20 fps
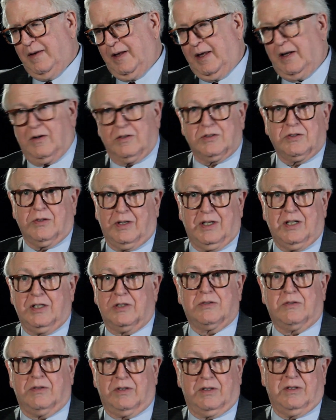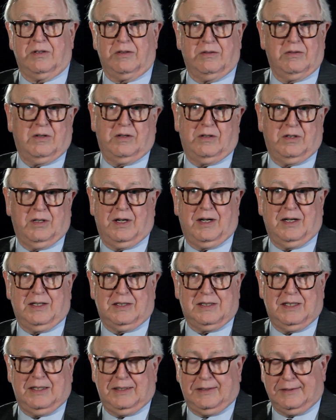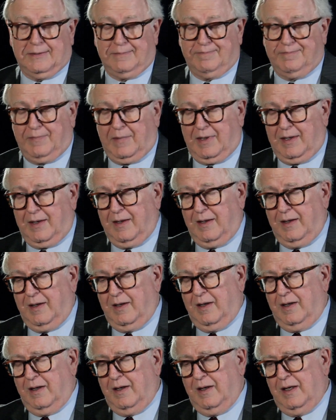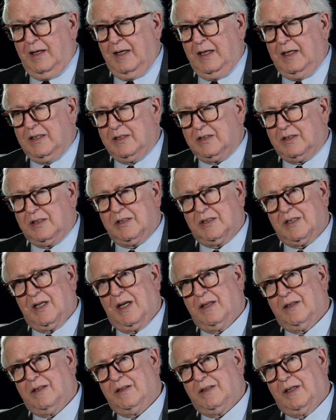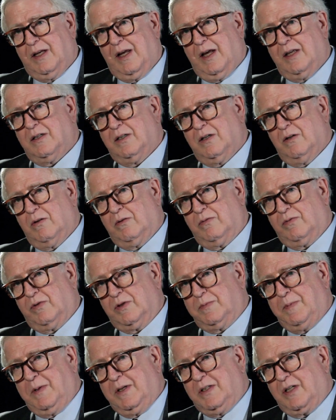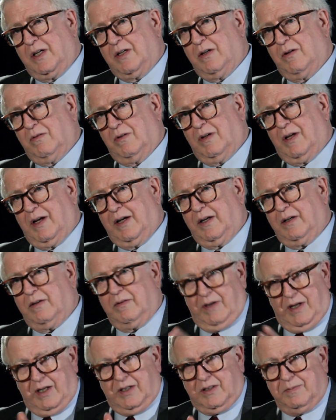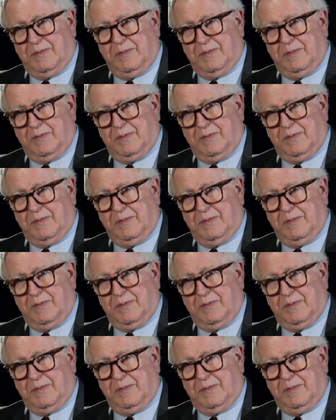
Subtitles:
And also the history in the United States, is to say that the antidote for speech I don't like, hate